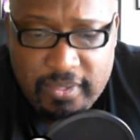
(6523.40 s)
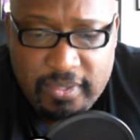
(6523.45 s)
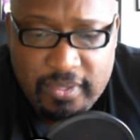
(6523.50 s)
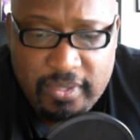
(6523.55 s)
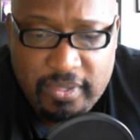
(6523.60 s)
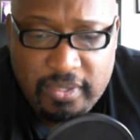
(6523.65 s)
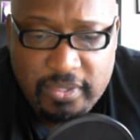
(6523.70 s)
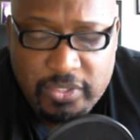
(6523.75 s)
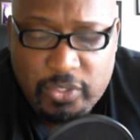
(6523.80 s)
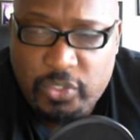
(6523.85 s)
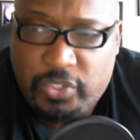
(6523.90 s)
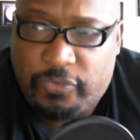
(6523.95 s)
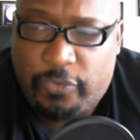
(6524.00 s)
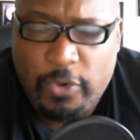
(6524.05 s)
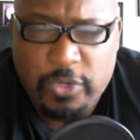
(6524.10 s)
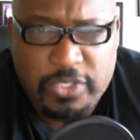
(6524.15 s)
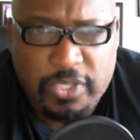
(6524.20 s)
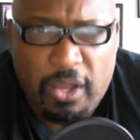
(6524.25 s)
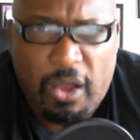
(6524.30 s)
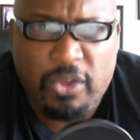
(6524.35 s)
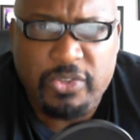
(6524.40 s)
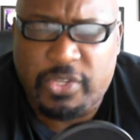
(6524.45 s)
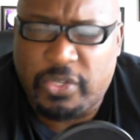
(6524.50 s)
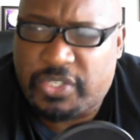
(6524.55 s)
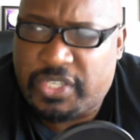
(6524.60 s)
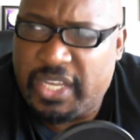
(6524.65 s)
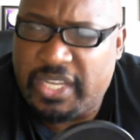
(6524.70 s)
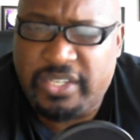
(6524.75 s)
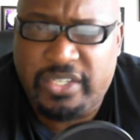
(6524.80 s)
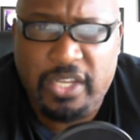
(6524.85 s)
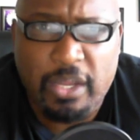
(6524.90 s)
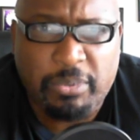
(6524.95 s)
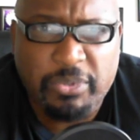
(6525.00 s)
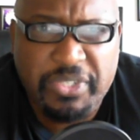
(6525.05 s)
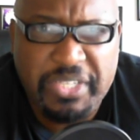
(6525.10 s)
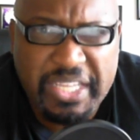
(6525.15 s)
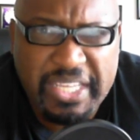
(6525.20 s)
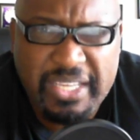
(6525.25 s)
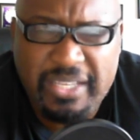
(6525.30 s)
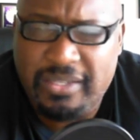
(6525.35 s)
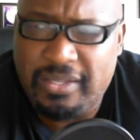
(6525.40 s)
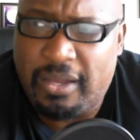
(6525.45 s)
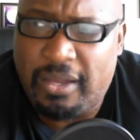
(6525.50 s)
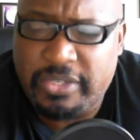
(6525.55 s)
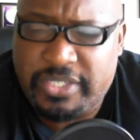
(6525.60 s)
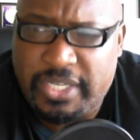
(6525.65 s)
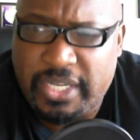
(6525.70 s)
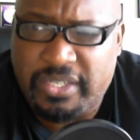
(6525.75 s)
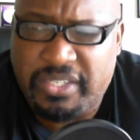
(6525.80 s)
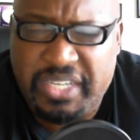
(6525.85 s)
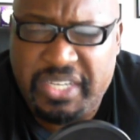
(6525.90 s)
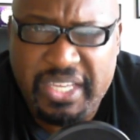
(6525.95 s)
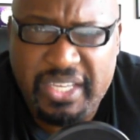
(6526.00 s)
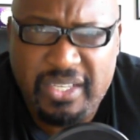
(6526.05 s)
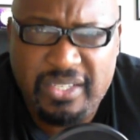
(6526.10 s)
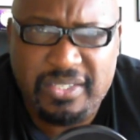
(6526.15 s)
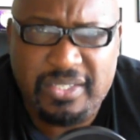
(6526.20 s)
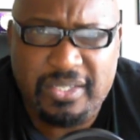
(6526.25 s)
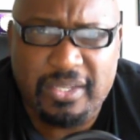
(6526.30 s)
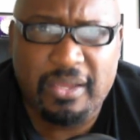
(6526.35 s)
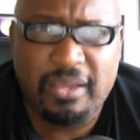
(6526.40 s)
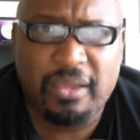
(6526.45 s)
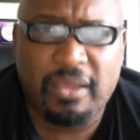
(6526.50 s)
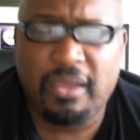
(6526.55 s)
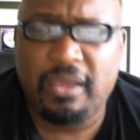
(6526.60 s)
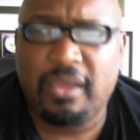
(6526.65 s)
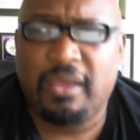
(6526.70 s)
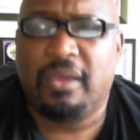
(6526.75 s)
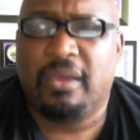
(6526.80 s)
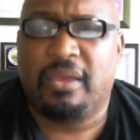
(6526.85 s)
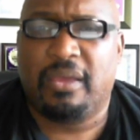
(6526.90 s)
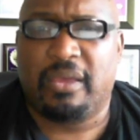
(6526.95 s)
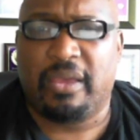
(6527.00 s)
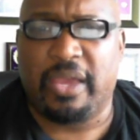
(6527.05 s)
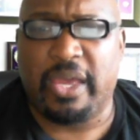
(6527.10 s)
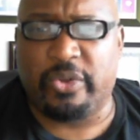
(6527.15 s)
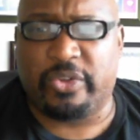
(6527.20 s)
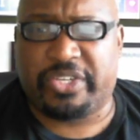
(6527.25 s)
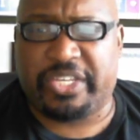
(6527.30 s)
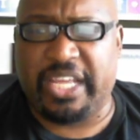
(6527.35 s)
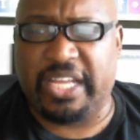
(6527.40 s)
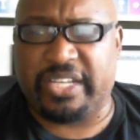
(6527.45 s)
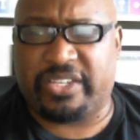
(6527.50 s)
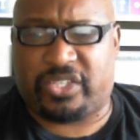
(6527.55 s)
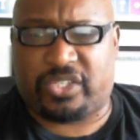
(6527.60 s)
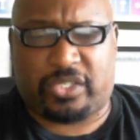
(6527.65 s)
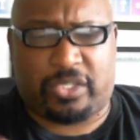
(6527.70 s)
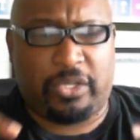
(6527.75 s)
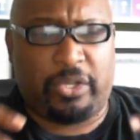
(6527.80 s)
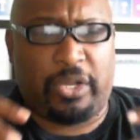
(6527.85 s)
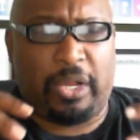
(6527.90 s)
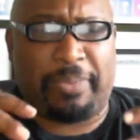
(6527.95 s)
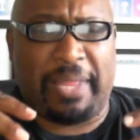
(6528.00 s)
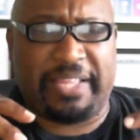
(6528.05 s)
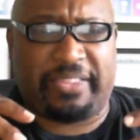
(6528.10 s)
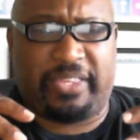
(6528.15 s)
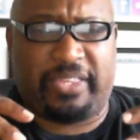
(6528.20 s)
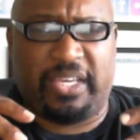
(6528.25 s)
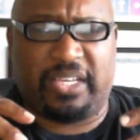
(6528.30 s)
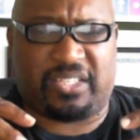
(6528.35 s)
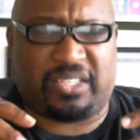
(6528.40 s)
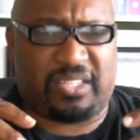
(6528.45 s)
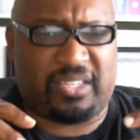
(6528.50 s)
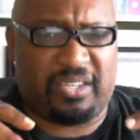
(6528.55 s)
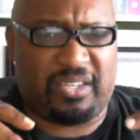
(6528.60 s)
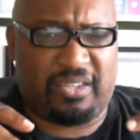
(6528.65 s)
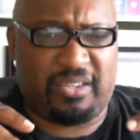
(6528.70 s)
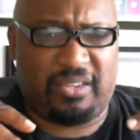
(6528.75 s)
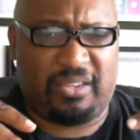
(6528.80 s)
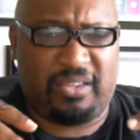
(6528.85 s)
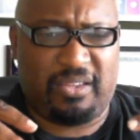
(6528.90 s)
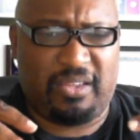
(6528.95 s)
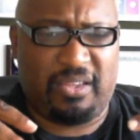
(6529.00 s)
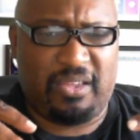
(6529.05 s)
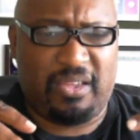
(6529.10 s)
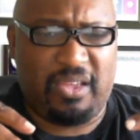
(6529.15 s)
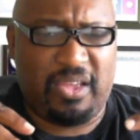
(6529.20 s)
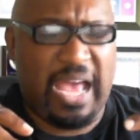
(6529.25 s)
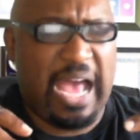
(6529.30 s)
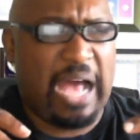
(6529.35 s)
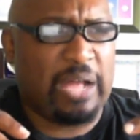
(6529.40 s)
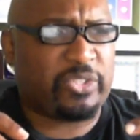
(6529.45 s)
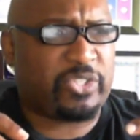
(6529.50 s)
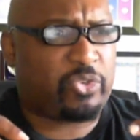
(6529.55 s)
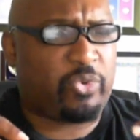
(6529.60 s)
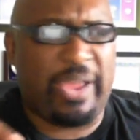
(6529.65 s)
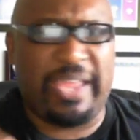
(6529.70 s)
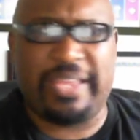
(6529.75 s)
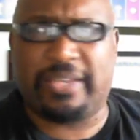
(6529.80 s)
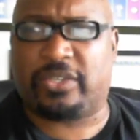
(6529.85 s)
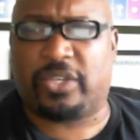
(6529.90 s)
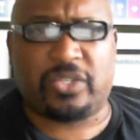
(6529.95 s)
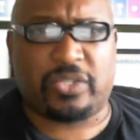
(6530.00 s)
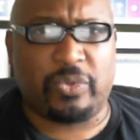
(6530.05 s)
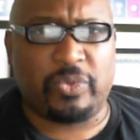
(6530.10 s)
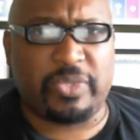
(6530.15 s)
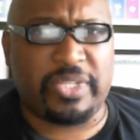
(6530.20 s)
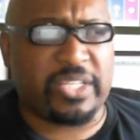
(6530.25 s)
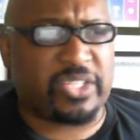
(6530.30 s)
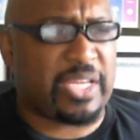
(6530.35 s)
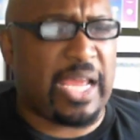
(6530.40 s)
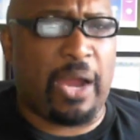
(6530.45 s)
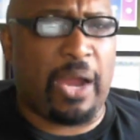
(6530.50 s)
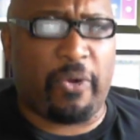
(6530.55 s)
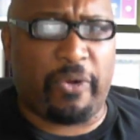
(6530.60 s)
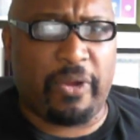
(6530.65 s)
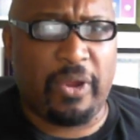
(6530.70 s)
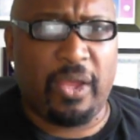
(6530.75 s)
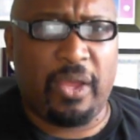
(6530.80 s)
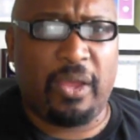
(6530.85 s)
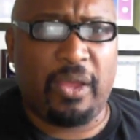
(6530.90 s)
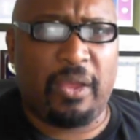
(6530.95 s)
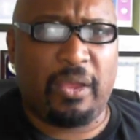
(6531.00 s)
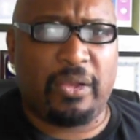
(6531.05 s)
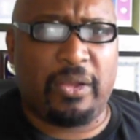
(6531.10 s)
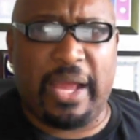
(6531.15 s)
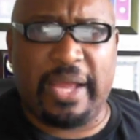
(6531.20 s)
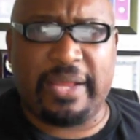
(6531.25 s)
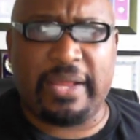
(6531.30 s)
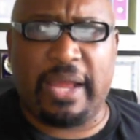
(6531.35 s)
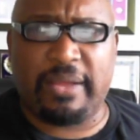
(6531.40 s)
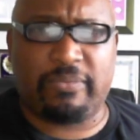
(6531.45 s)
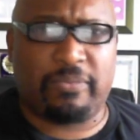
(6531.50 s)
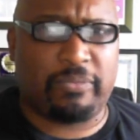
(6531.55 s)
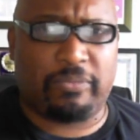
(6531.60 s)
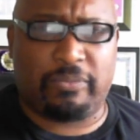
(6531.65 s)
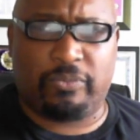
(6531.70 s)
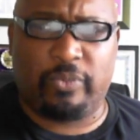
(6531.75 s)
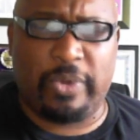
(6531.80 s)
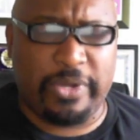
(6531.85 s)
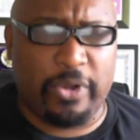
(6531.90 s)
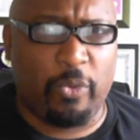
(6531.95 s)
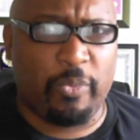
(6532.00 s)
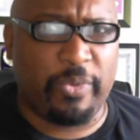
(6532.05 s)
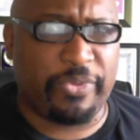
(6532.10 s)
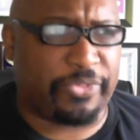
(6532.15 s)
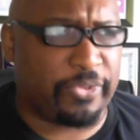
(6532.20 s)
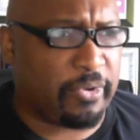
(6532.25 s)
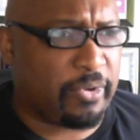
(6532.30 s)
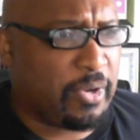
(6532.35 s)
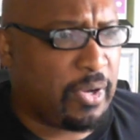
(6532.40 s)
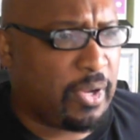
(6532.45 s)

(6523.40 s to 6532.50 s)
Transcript: She was first, also, she had she had D's, and her tits stood up like this. Out straight. She was in the shower. I went home with her.